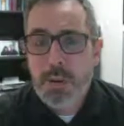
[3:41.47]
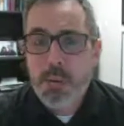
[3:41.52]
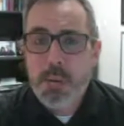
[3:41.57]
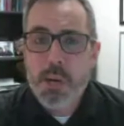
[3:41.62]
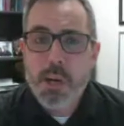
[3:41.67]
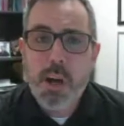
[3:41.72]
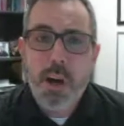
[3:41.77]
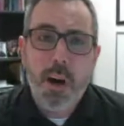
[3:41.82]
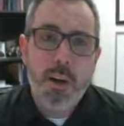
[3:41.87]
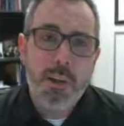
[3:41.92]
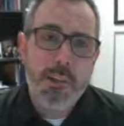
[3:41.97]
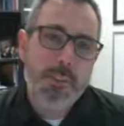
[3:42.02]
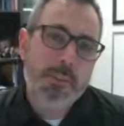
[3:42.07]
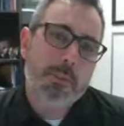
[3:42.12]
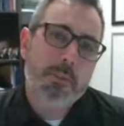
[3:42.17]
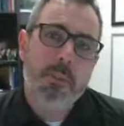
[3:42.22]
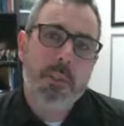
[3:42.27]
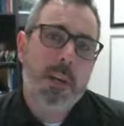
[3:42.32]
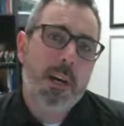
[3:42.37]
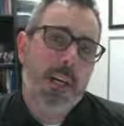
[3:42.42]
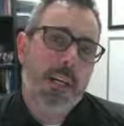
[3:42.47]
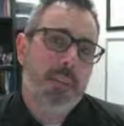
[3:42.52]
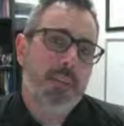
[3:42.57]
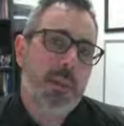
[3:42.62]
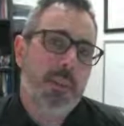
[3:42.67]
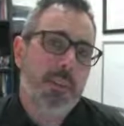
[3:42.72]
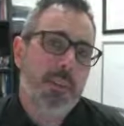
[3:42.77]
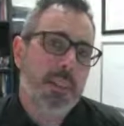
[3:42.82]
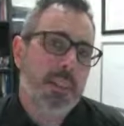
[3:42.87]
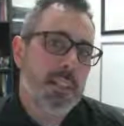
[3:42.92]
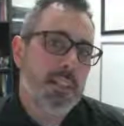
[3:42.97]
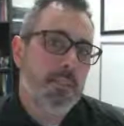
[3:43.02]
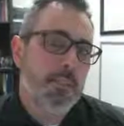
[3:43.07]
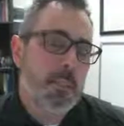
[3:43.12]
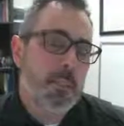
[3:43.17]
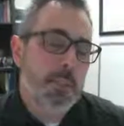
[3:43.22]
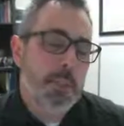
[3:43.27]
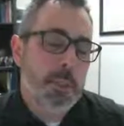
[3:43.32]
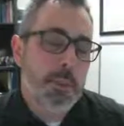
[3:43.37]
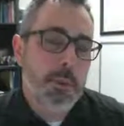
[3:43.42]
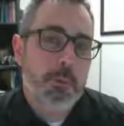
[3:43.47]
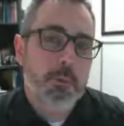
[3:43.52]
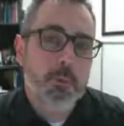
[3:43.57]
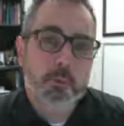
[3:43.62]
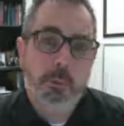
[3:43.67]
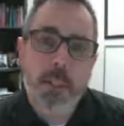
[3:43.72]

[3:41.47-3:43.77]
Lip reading: We also talk about the difference between